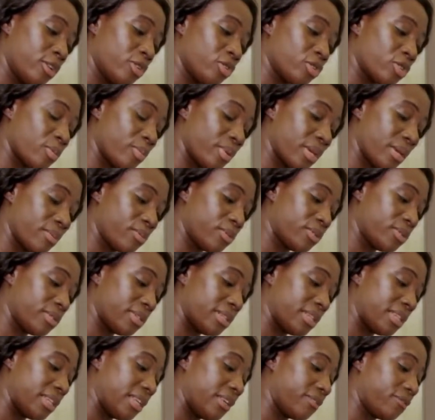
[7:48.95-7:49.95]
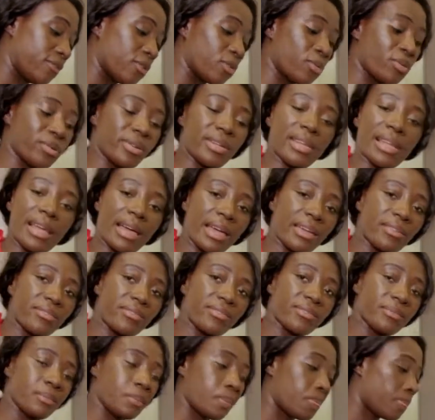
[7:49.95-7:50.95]
to be able to live a good
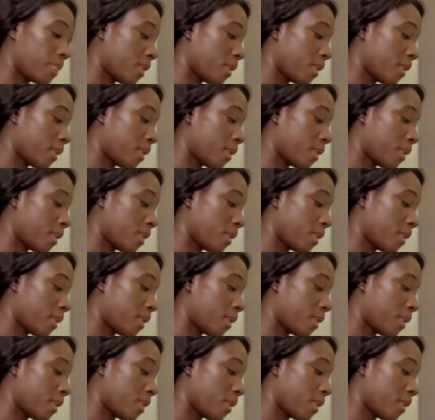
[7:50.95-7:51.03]
life,